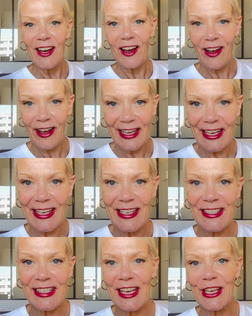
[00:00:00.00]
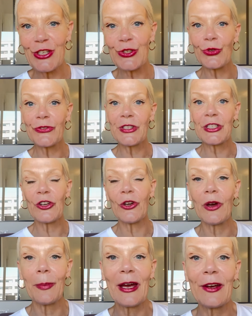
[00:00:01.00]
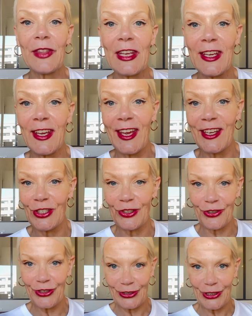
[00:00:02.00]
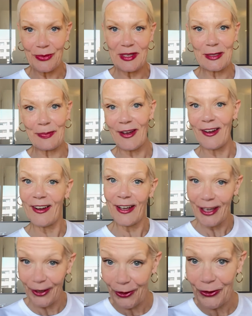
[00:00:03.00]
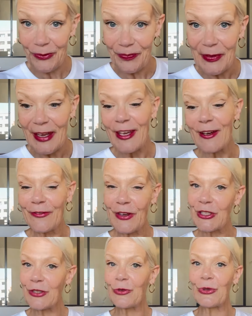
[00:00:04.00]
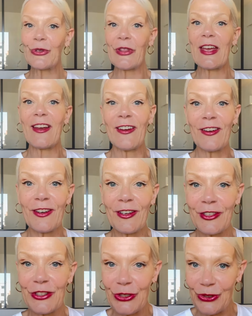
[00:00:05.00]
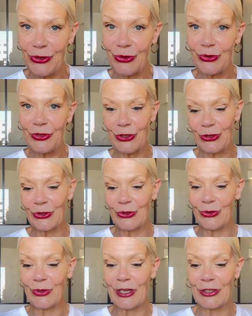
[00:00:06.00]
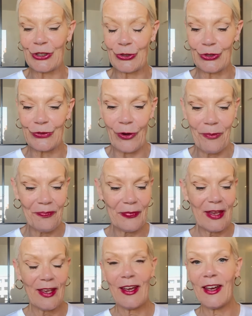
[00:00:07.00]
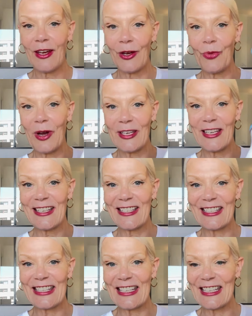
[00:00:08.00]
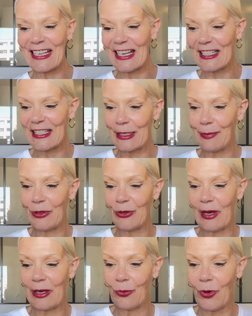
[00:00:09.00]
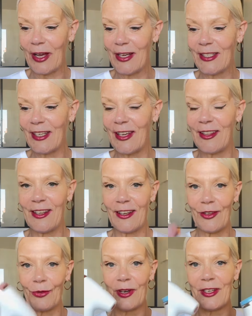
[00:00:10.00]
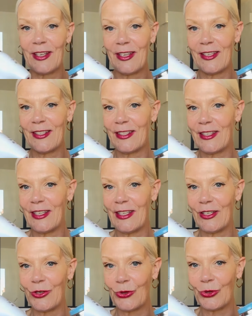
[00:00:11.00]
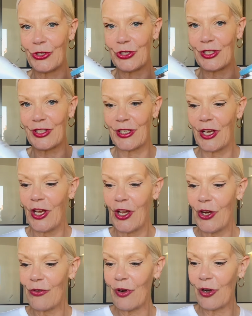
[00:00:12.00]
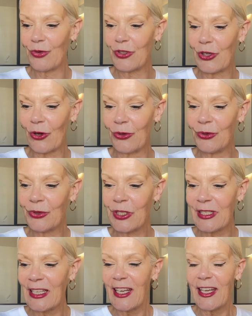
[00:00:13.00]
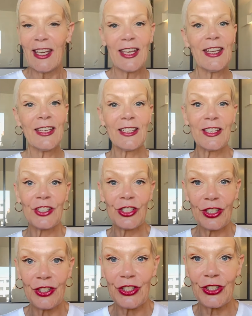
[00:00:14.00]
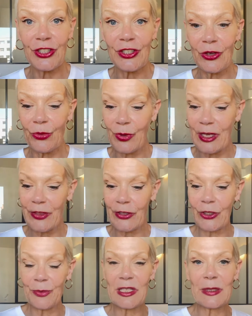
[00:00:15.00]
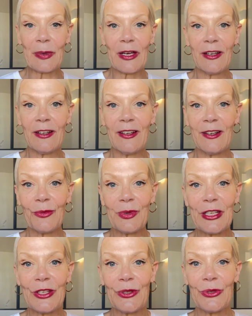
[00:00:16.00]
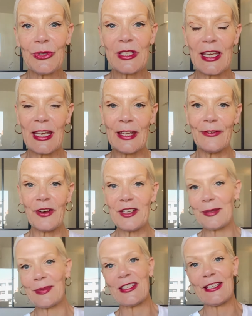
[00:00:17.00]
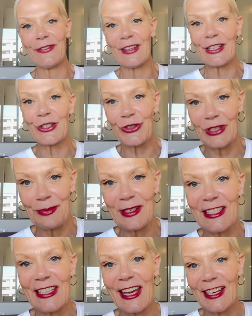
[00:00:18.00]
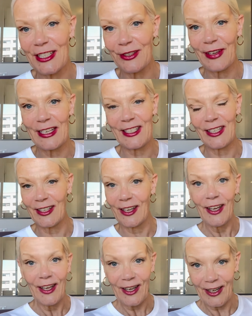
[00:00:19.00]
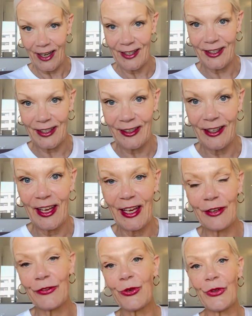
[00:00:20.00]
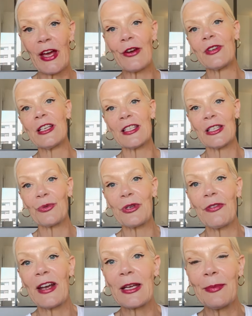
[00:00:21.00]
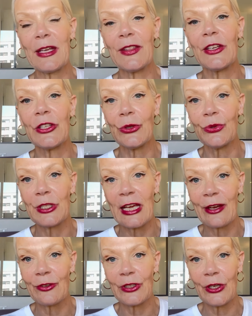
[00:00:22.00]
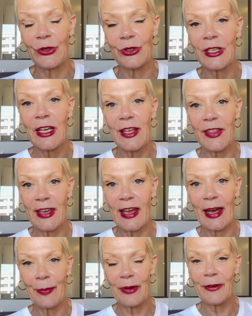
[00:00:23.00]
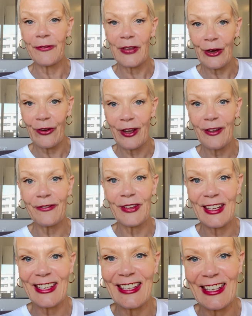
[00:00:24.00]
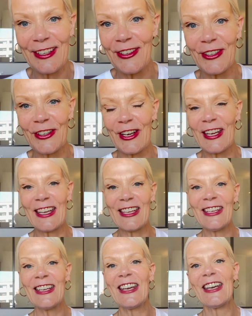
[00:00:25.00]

Hi, here's a short video about the AgeLOC Lumispa IO. First of all, there are two to choose from. One is the classic blue and white, and the other one is the gorgeous rose gold. In conjunction with the Lumispa, we use a very specific treatment activating cleanser, and for that reason we recommend that you download the app Vera, V-E-R-A,